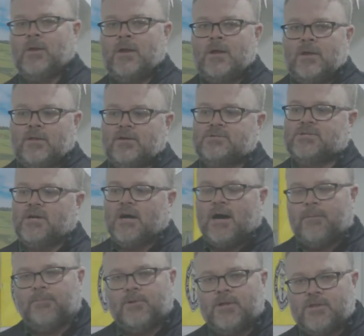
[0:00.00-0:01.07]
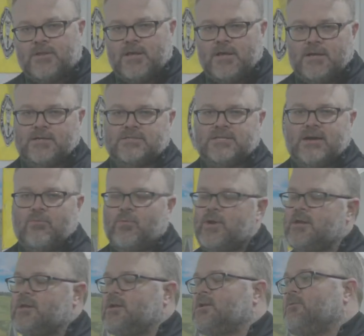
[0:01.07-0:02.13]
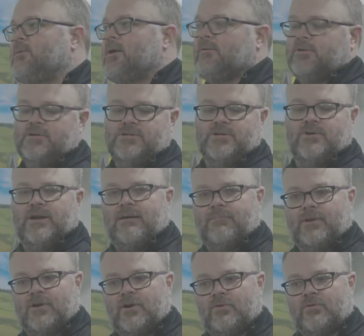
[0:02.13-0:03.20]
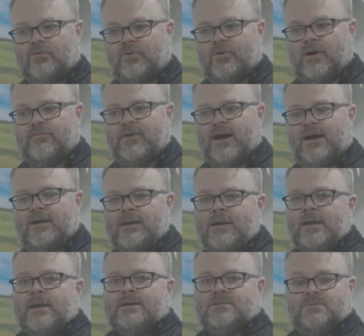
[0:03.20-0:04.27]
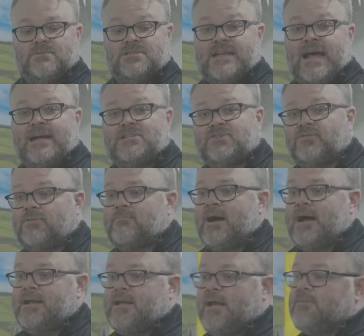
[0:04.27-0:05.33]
there's a couple of things that we need to be able to do. And I'm going to go through. I've got some stats from my game.